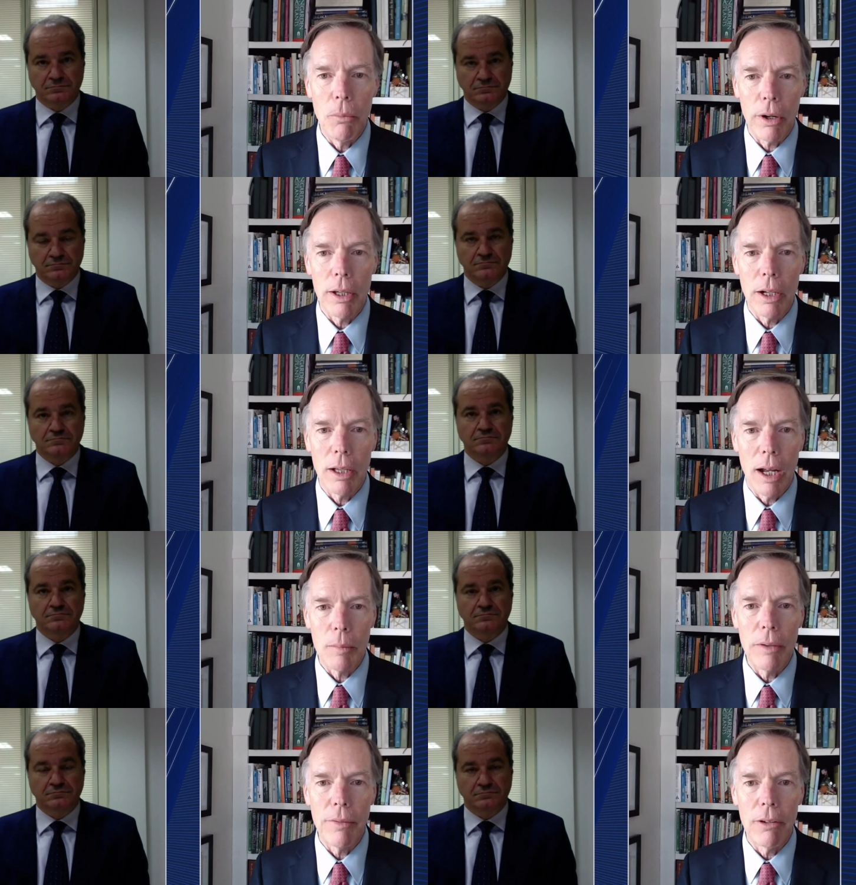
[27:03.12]
Speaker 1: and their market
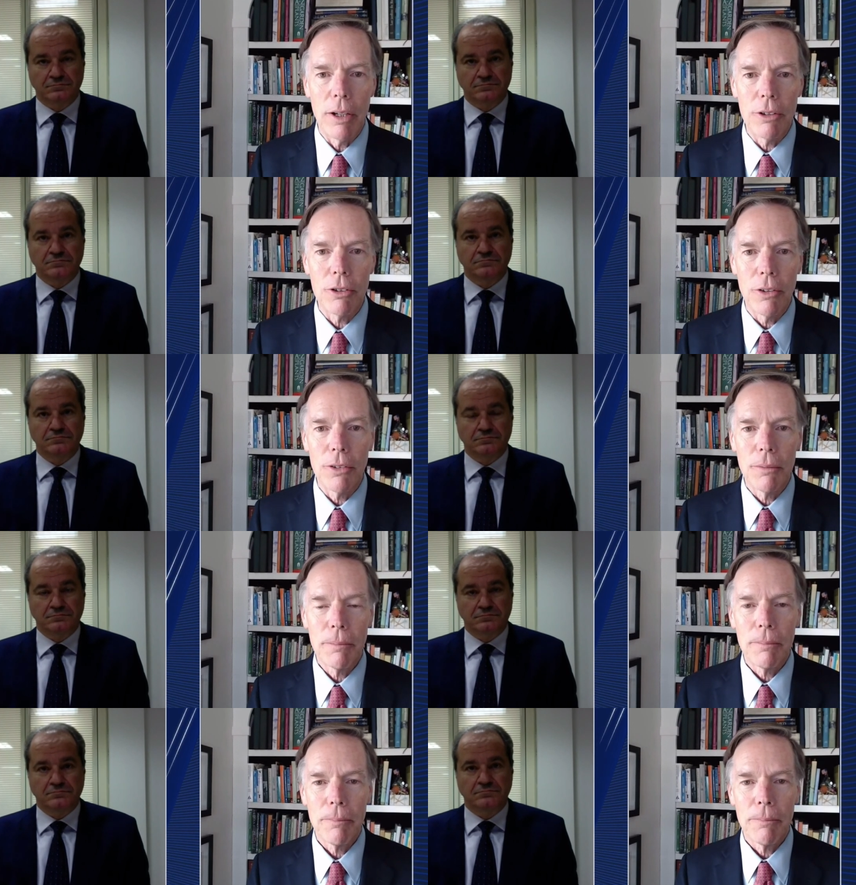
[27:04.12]
economy
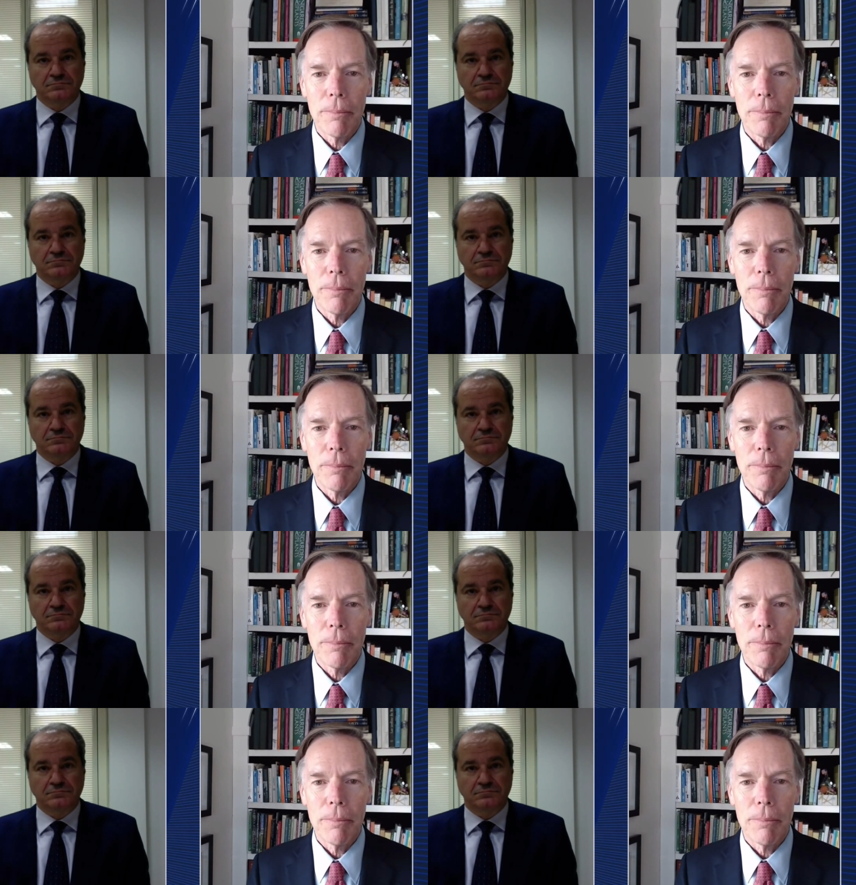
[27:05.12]
foundations.